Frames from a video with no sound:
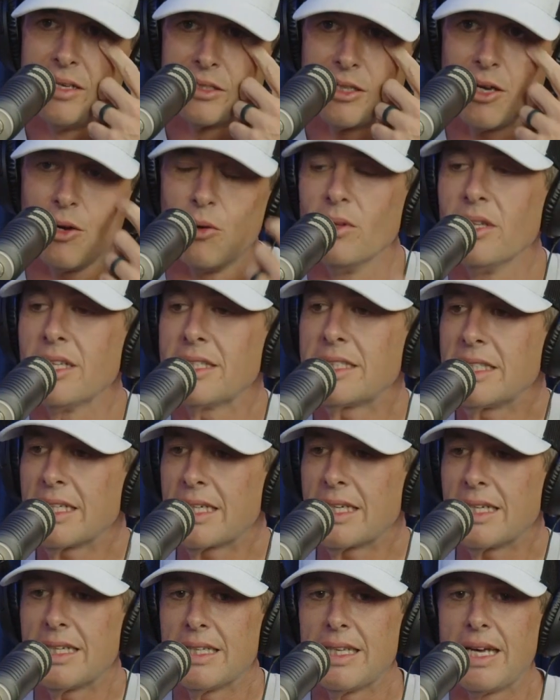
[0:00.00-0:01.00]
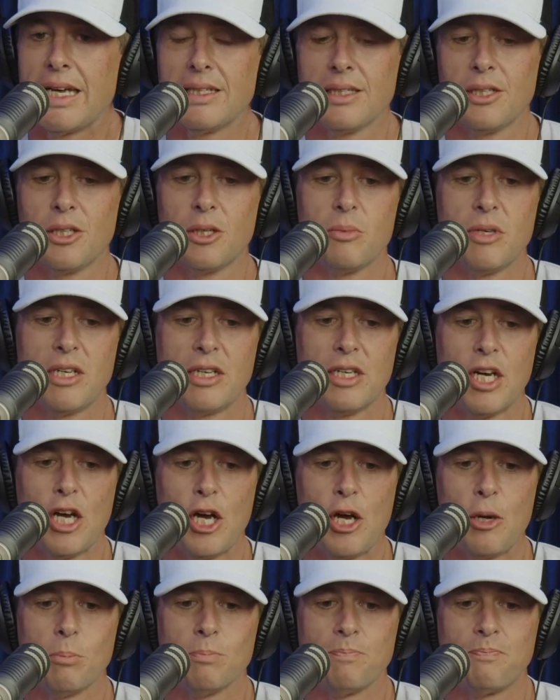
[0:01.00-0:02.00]
So let's dig into that a little bit.
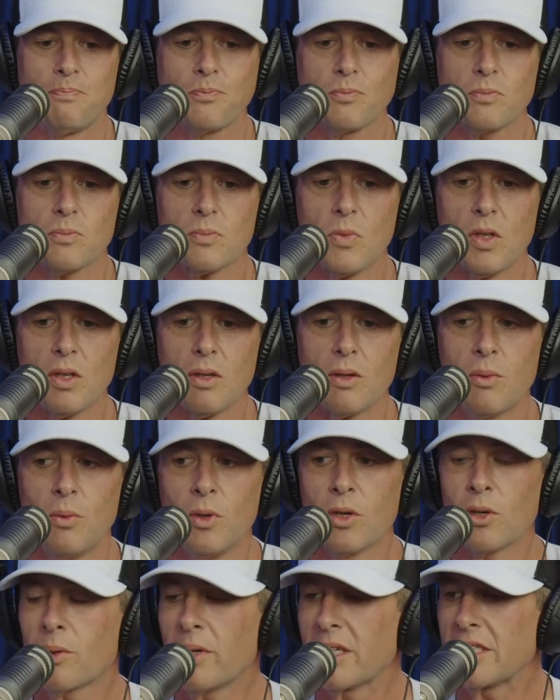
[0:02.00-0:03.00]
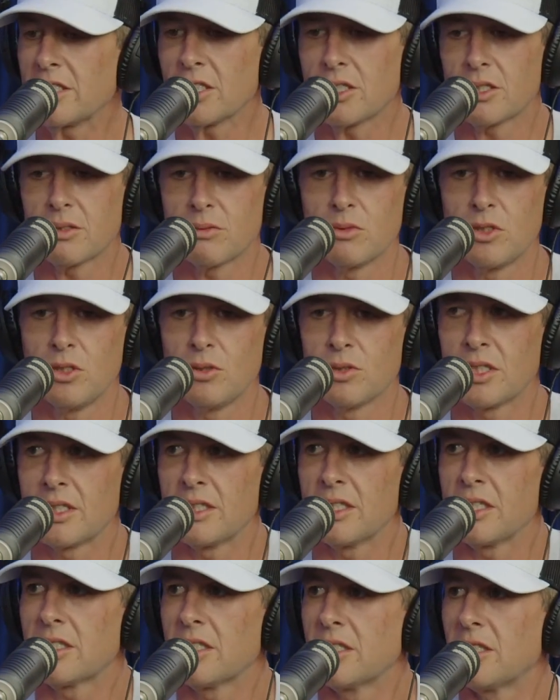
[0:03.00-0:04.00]
Real quick, just
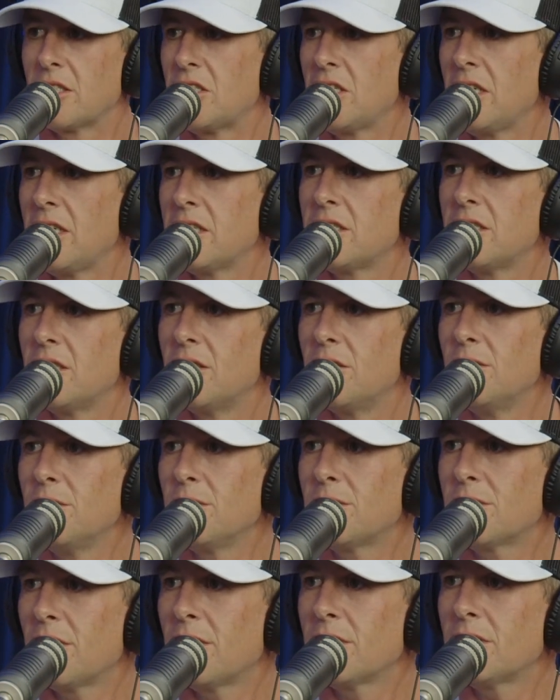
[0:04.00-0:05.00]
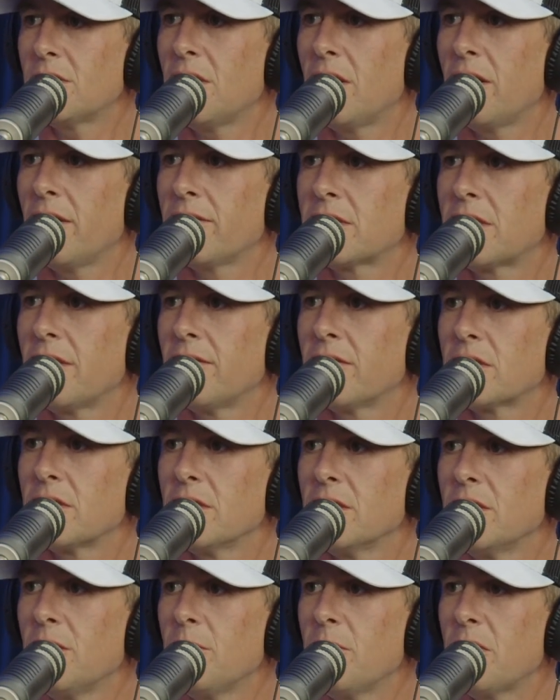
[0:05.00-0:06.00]
using this as a chance to introduce ourselves, give us a
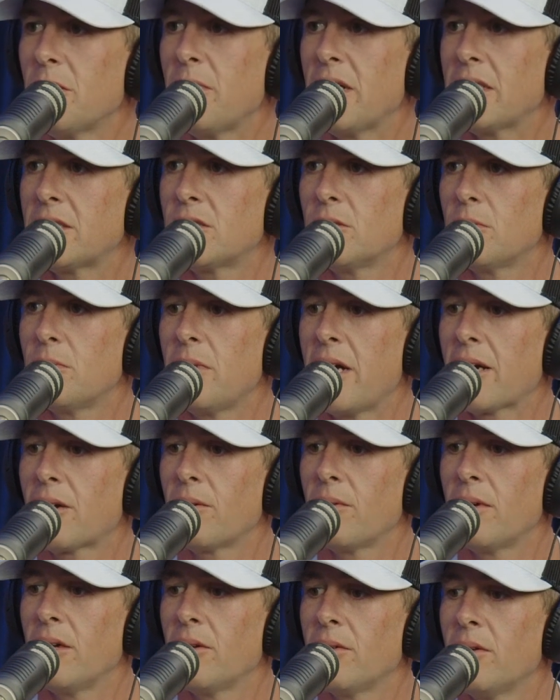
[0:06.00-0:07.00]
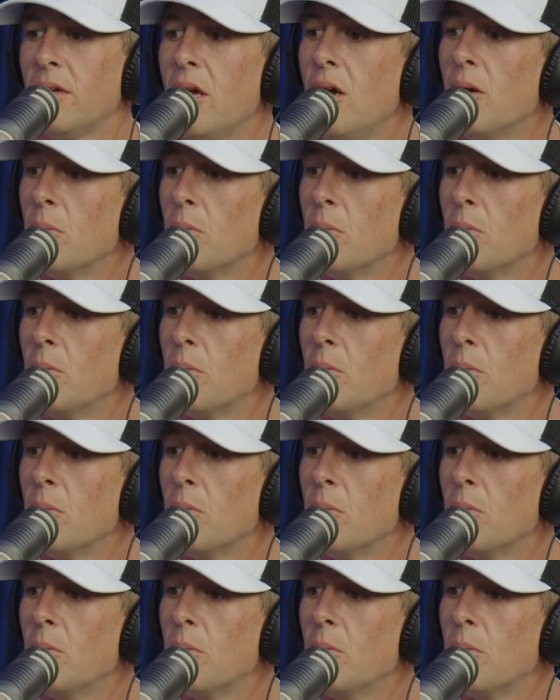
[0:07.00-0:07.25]
little bit about your background.